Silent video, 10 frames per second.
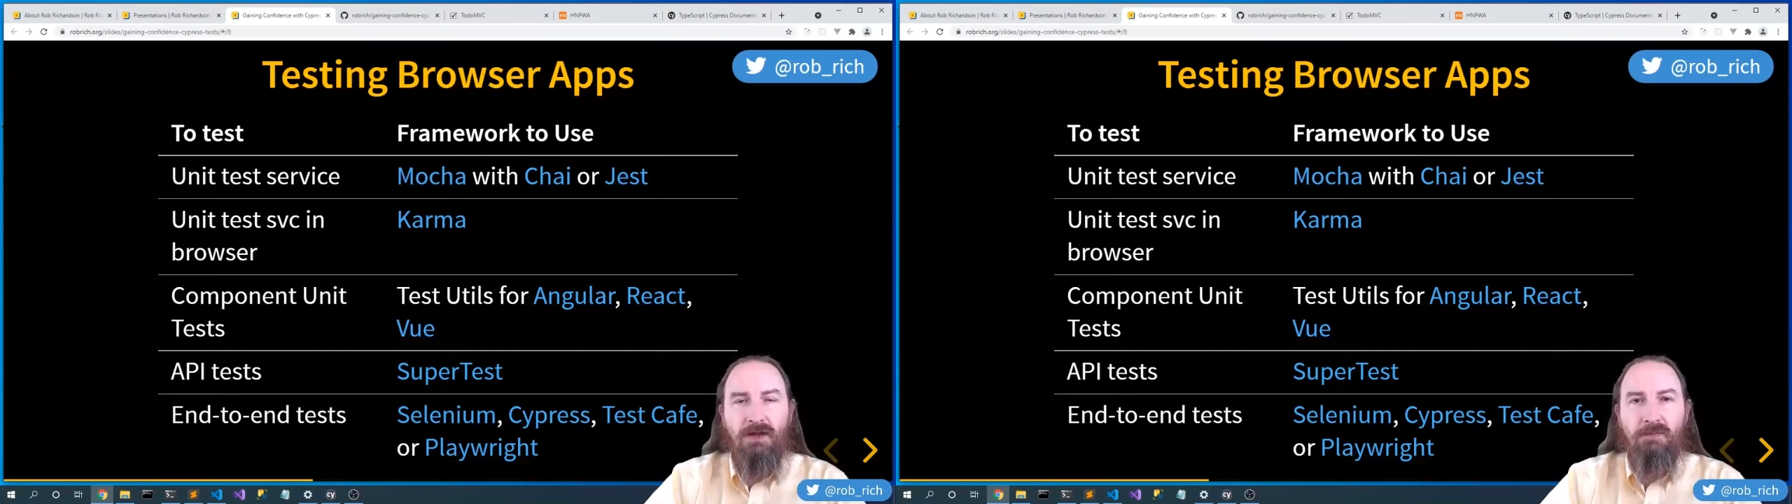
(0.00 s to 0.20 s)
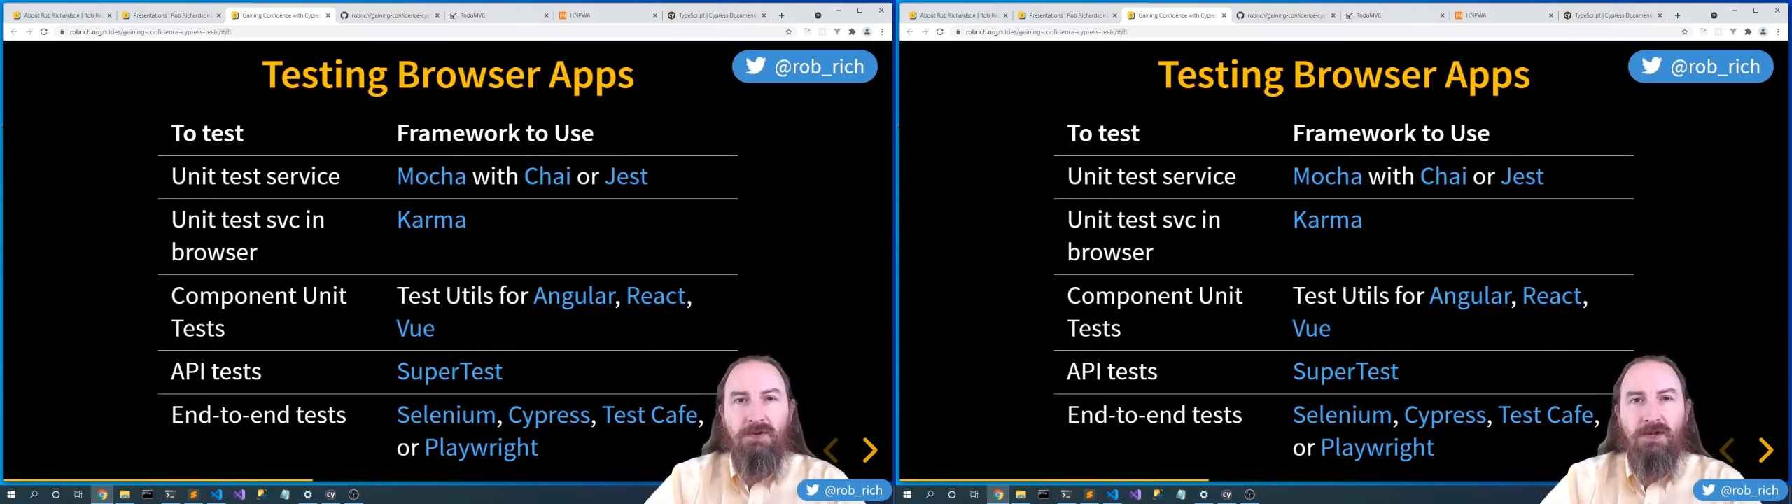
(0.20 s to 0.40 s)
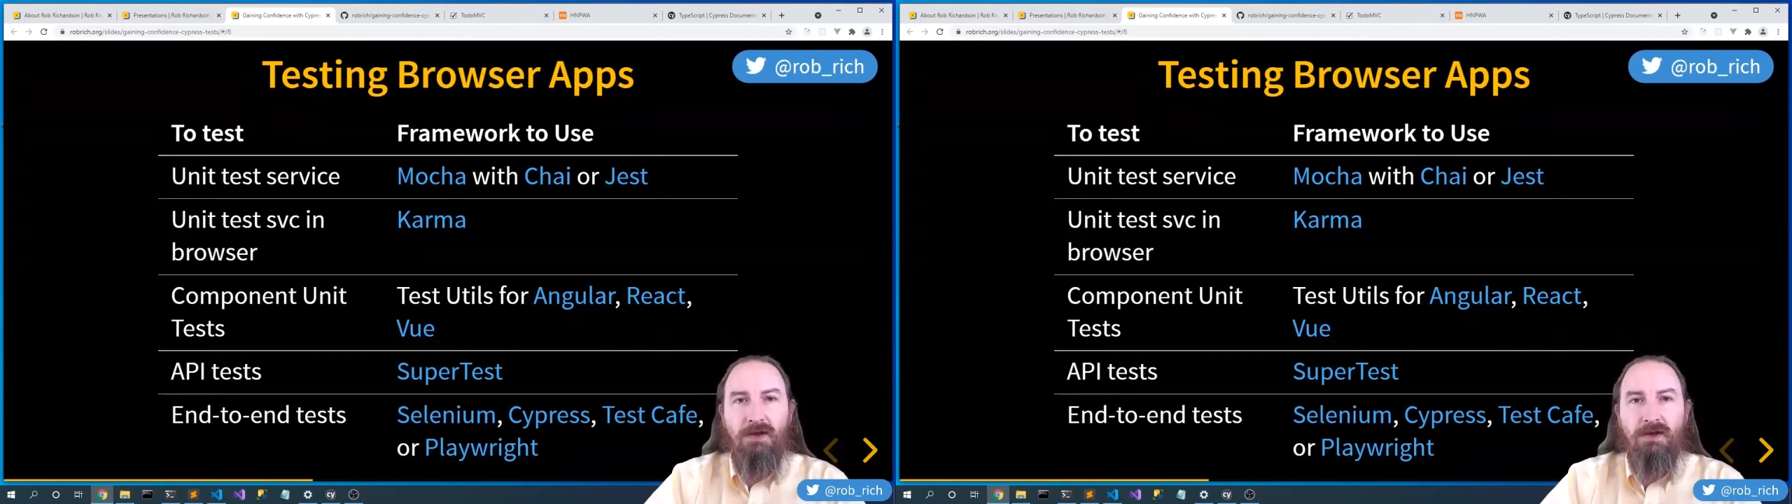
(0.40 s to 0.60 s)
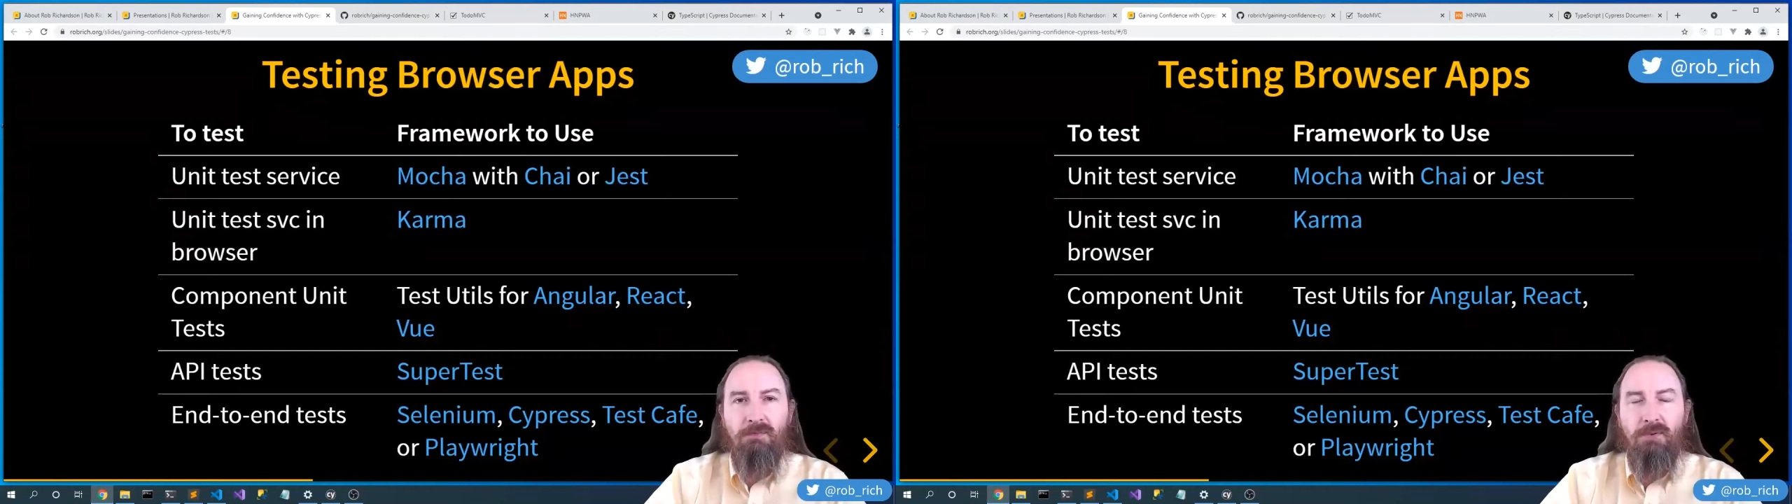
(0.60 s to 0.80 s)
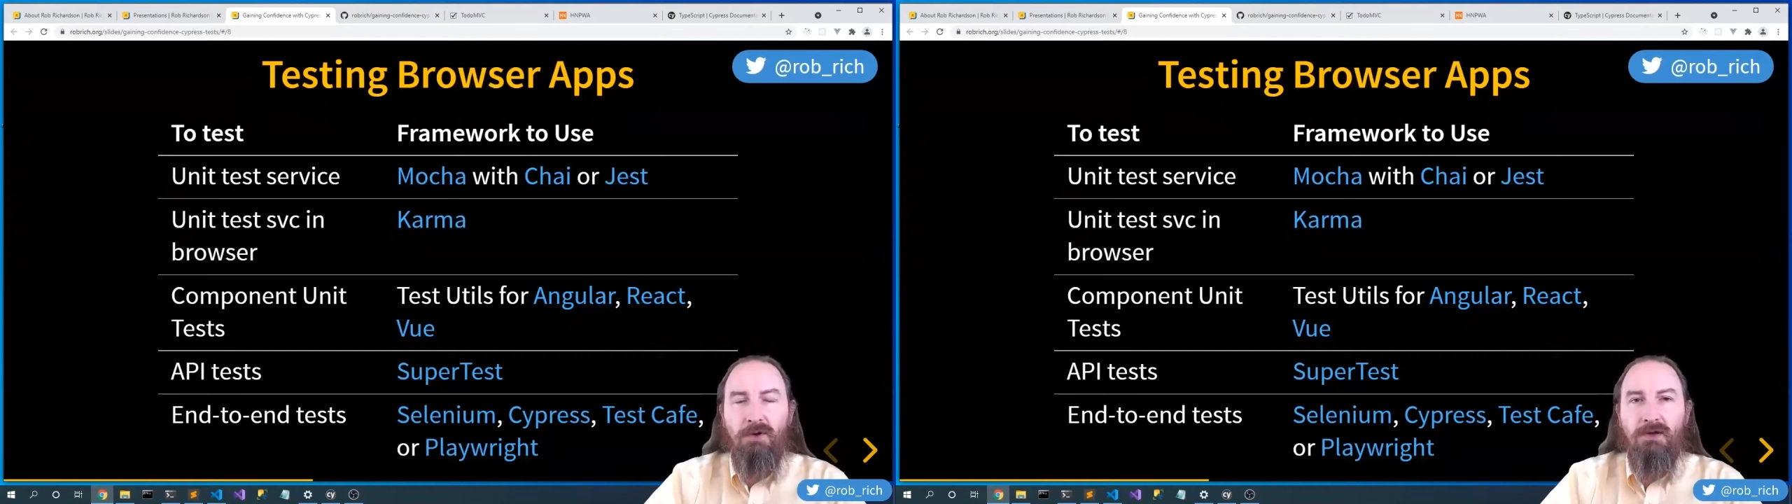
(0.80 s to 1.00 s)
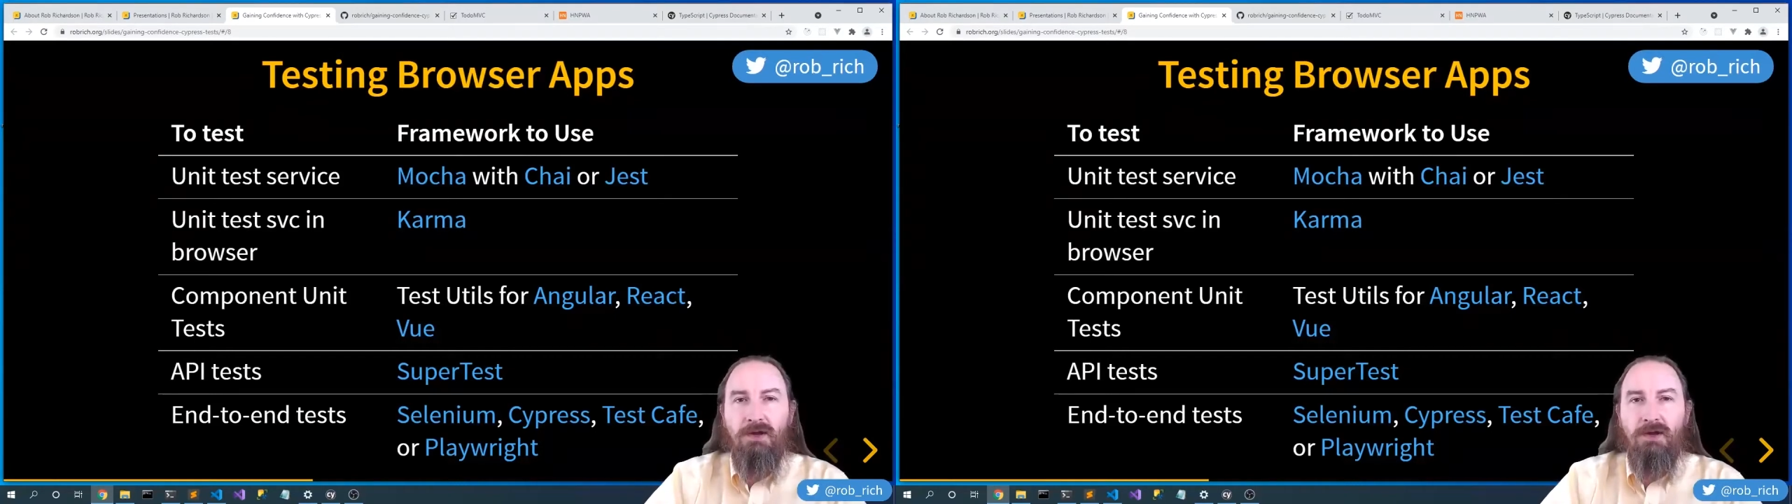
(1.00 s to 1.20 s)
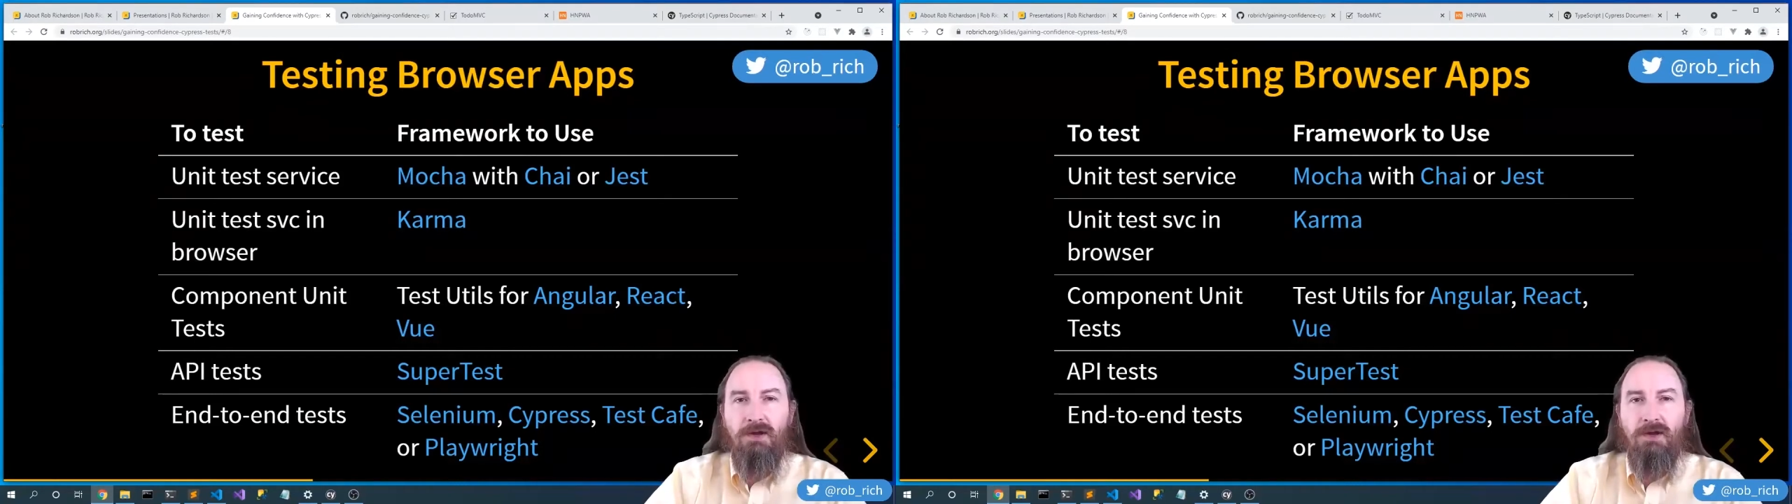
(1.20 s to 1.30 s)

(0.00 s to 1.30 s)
API endpoint,